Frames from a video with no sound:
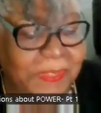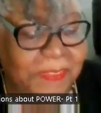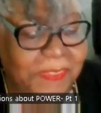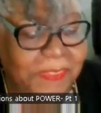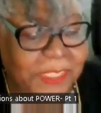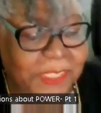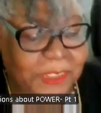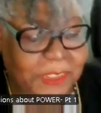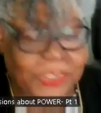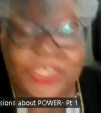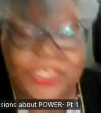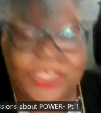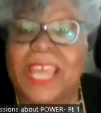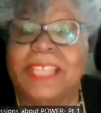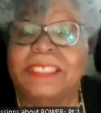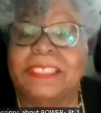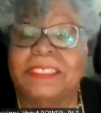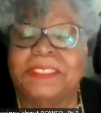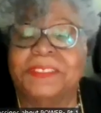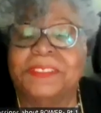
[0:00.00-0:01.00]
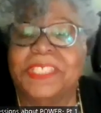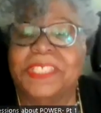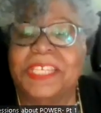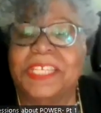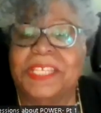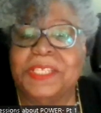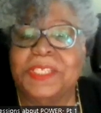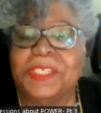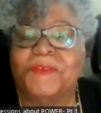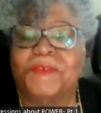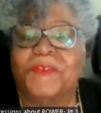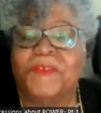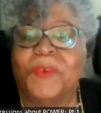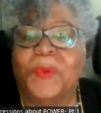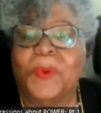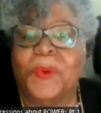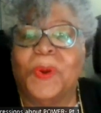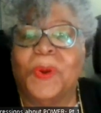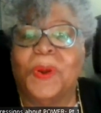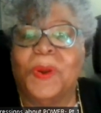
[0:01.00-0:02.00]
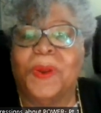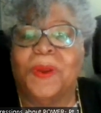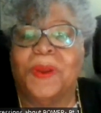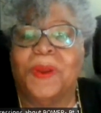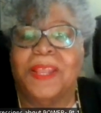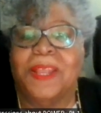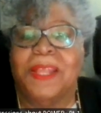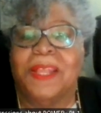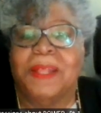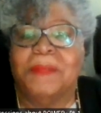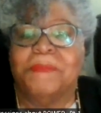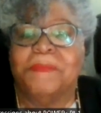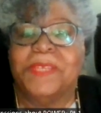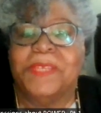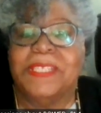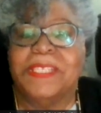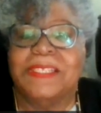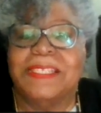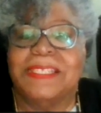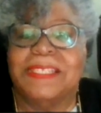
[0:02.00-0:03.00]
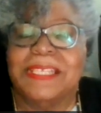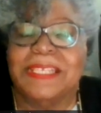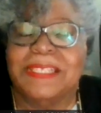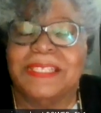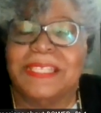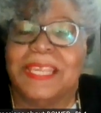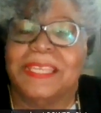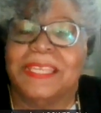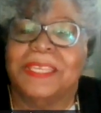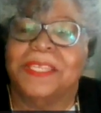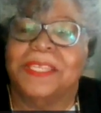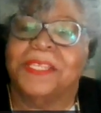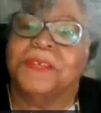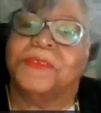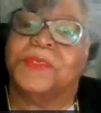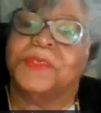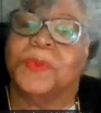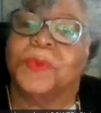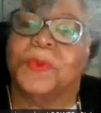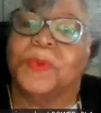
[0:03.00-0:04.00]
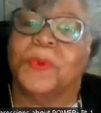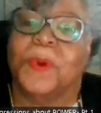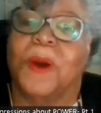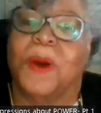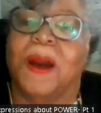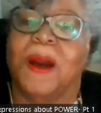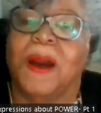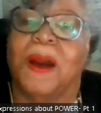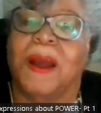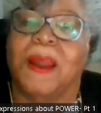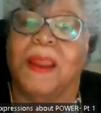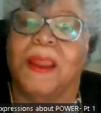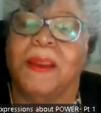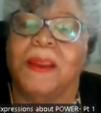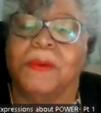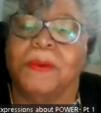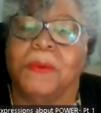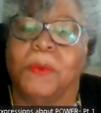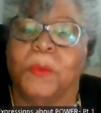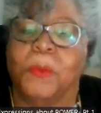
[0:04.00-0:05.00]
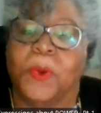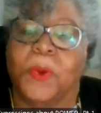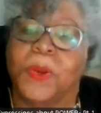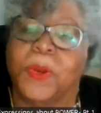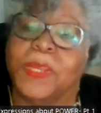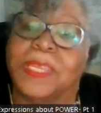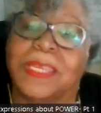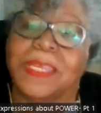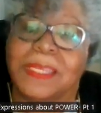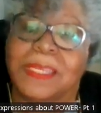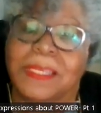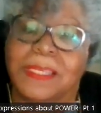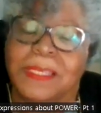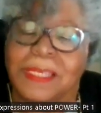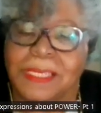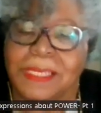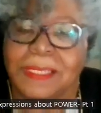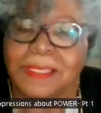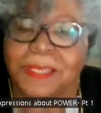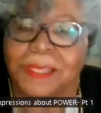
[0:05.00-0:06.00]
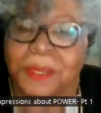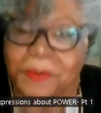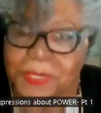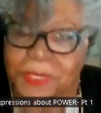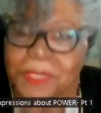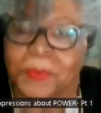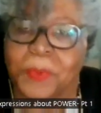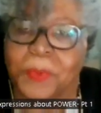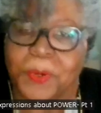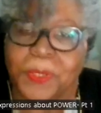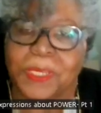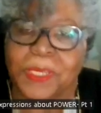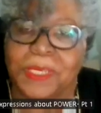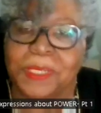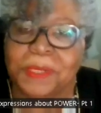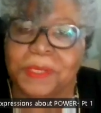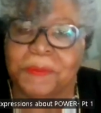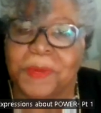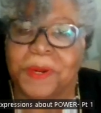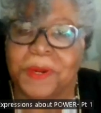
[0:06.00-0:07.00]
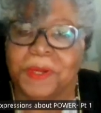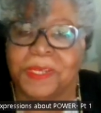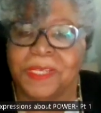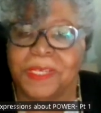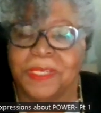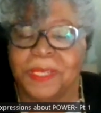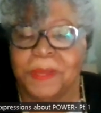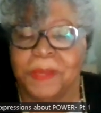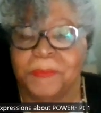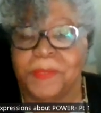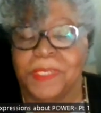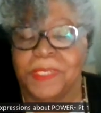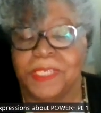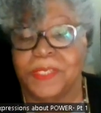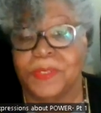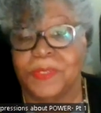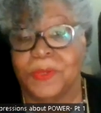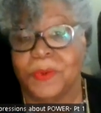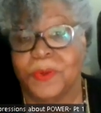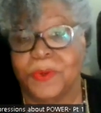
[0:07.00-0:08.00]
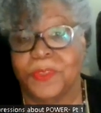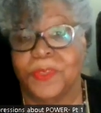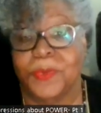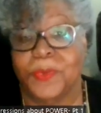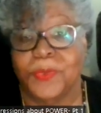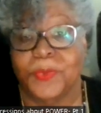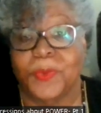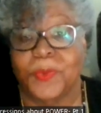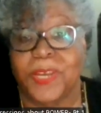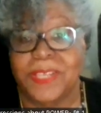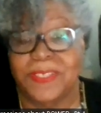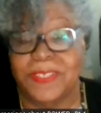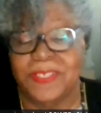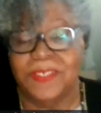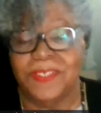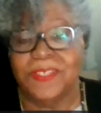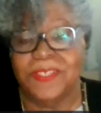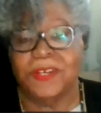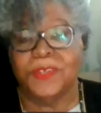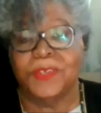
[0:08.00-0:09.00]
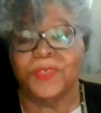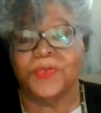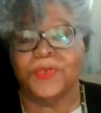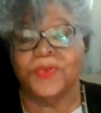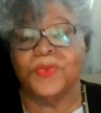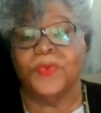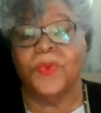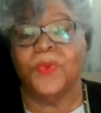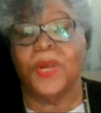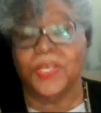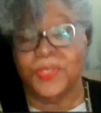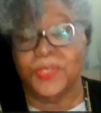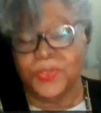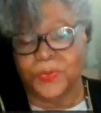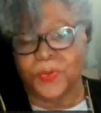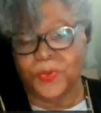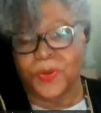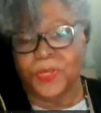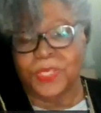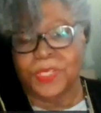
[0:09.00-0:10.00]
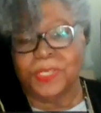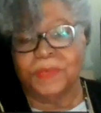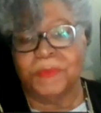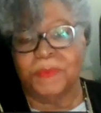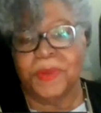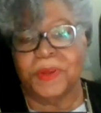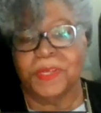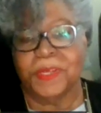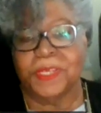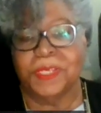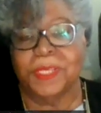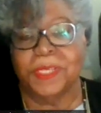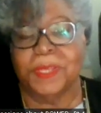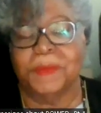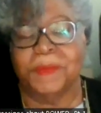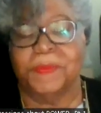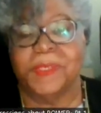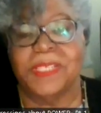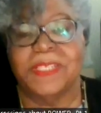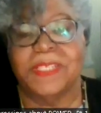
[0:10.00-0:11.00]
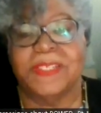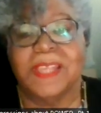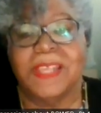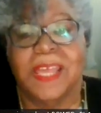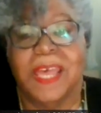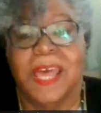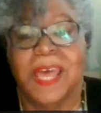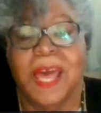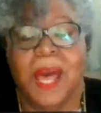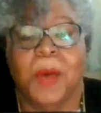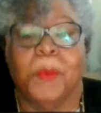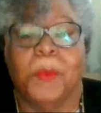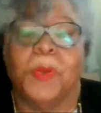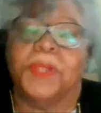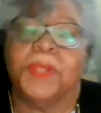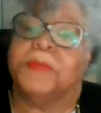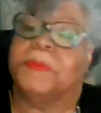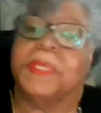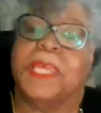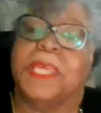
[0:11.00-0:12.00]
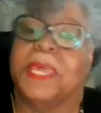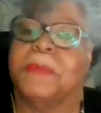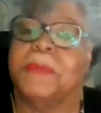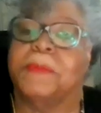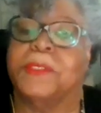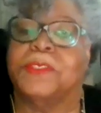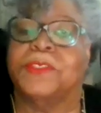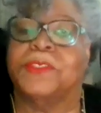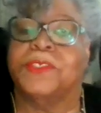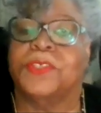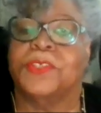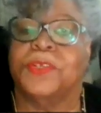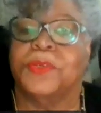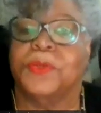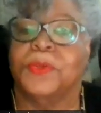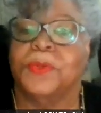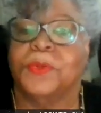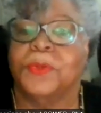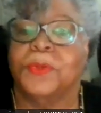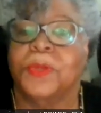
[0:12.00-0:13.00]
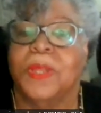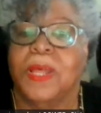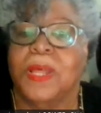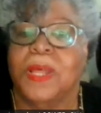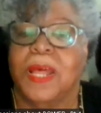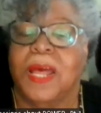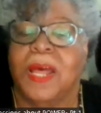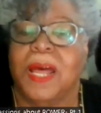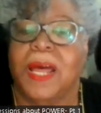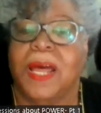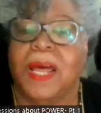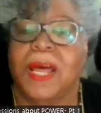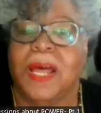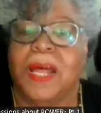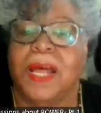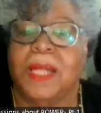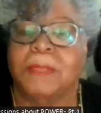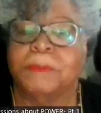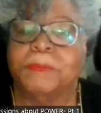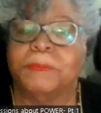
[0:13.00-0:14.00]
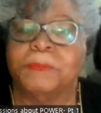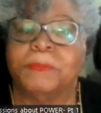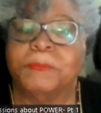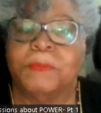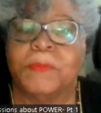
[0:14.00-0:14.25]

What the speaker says: This channel is for business executives who are currently working in American companies, or those rising stars who want to work in American companies and want to be able to uh,